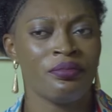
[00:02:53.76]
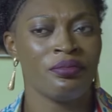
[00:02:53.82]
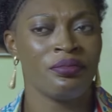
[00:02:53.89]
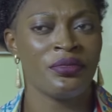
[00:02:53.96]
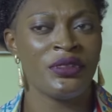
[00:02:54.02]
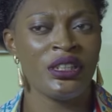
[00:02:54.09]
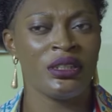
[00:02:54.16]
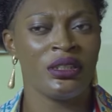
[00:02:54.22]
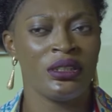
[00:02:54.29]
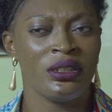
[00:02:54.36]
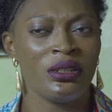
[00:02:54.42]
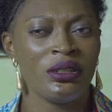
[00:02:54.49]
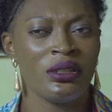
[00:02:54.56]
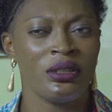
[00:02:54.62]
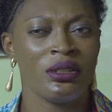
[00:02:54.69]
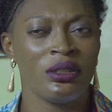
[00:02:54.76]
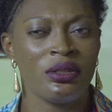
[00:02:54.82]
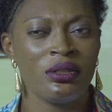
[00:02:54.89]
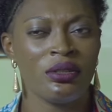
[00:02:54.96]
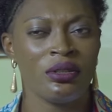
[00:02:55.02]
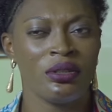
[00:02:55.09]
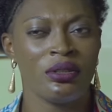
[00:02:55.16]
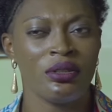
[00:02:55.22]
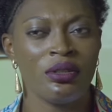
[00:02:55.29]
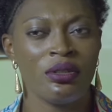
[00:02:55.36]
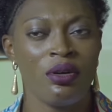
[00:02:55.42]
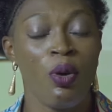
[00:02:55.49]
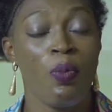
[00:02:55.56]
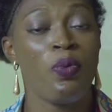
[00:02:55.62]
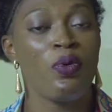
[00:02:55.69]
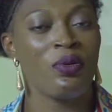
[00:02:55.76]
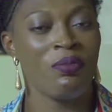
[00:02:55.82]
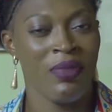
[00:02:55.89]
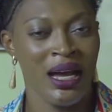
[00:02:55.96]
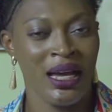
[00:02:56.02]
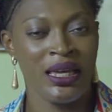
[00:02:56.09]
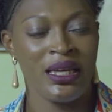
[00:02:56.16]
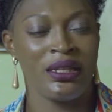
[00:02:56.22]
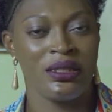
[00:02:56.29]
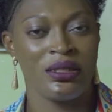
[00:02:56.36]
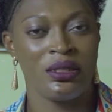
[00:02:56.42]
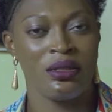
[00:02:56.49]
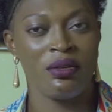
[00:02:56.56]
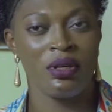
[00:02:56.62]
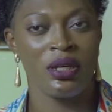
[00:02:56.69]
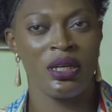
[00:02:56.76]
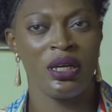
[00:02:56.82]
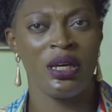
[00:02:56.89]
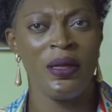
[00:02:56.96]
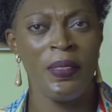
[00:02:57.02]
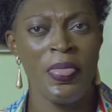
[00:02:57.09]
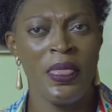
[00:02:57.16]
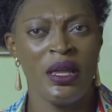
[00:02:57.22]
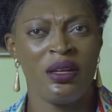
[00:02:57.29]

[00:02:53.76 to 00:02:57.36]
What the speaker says: the open market, okay?